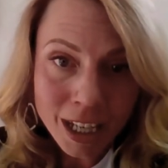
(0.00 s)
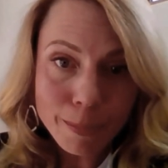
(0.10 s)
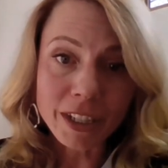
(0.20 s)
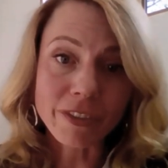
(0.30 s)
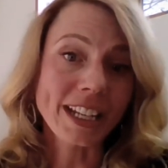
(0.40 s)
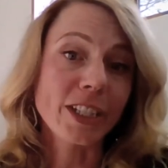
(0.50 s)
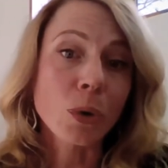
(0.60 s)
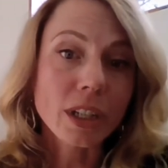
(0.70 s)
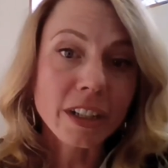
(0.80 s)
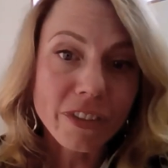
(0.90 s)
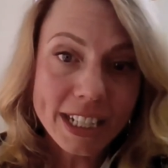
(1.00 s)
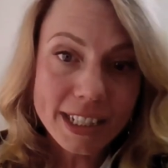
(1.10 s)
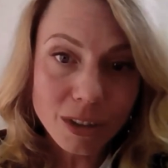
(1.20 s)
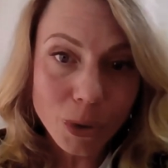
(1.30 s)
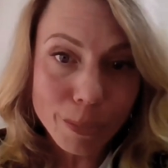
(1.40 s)
But if they don't confess,
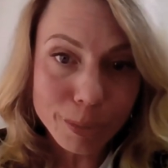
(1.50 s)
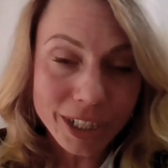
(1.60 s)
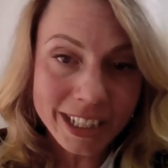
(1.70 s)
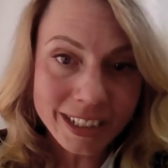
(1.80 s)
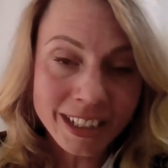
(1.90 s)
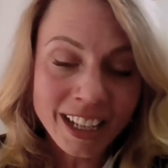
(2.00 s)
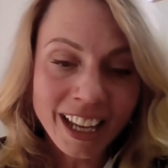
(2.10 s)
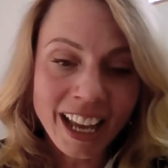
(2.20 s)
they'll go to prison.